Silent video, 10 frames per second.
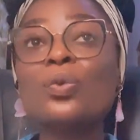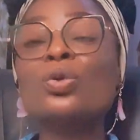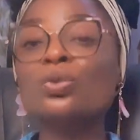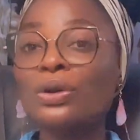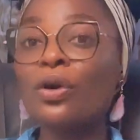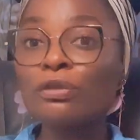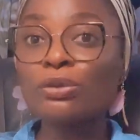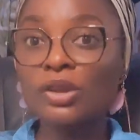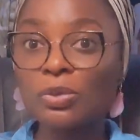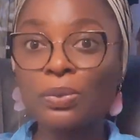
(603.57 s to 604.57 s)
would love
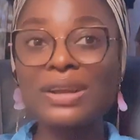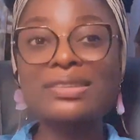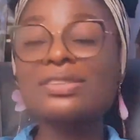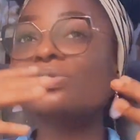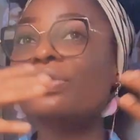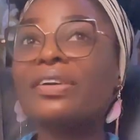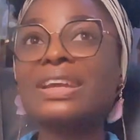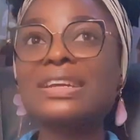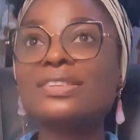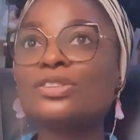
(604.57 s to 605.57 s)
to experience. It's
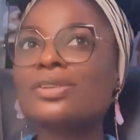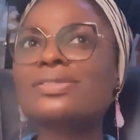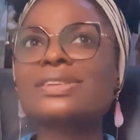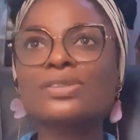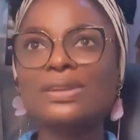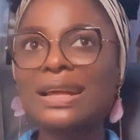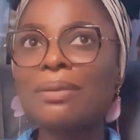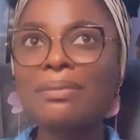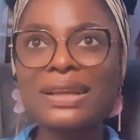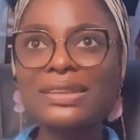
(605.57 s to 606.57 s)
very easy. Just sit on
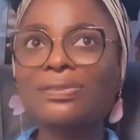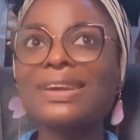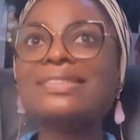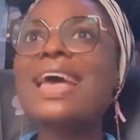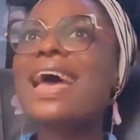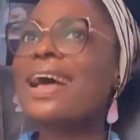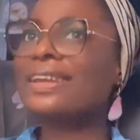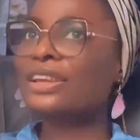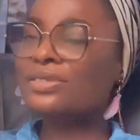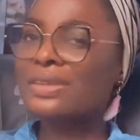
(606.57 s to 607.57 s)
that man's face
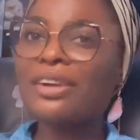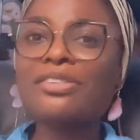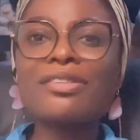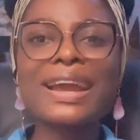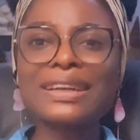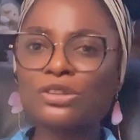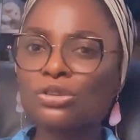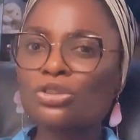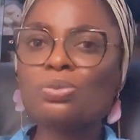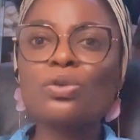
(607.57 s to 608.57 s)
and then you start grinding.
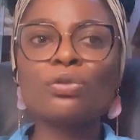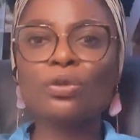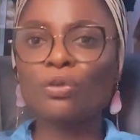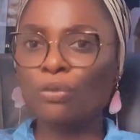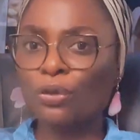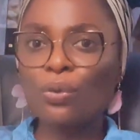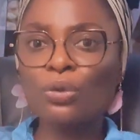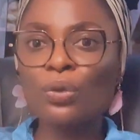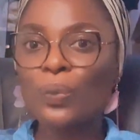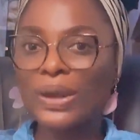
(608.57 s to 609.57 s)
Just move
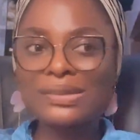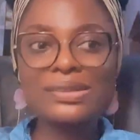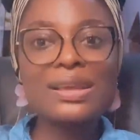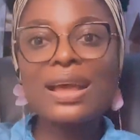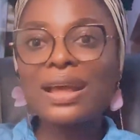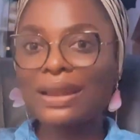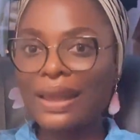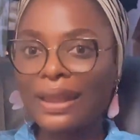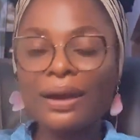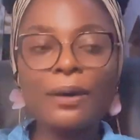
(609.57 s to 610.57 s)
your waist like